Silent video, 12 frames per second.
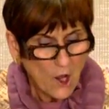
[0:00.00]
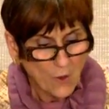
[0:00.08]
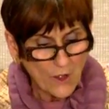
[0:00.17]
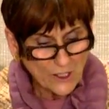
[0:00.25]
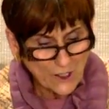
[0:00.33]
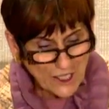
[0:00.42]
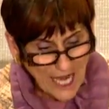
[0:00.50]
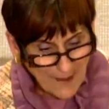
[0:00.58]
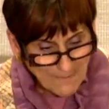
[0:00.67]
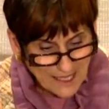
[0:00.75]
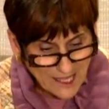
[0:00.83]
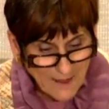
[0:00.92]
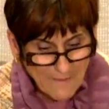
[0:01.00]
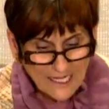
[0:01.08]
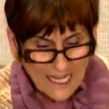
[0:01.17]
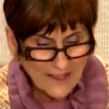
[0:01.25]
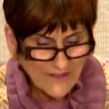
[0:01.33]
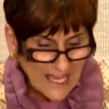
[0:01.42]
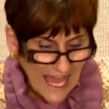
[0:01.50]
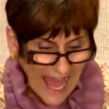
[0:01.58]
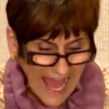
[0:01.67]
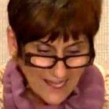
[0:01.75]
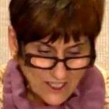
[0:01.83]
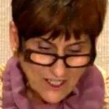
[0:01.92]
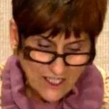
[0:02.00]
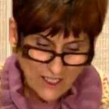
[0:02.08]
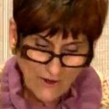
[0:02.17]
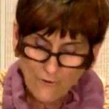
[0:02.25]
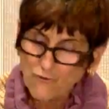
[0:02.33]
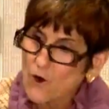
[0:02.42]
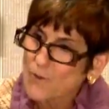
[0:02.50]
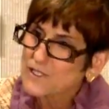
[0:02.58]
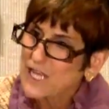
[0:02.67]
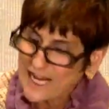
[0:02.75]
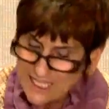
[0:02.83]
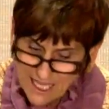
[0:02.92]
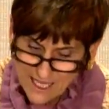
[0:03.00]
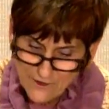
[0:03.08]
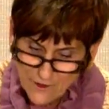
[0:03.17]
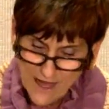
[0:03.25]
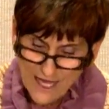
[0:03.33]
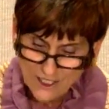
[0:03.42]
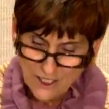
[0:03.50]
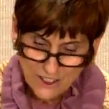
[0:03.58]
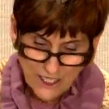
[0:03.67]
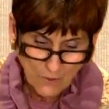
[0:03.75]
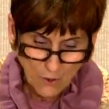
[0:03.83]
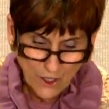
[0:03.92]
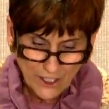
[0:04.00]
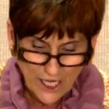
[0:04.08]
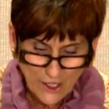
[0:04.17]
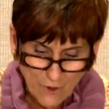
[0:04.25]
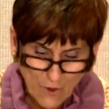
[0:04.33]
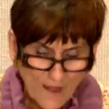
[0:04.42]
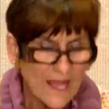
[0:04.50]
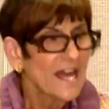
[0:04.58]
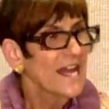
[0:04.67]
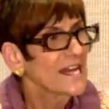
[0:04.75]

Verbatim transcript: We should not be limiting the actions of groups like the Interagency Working Group.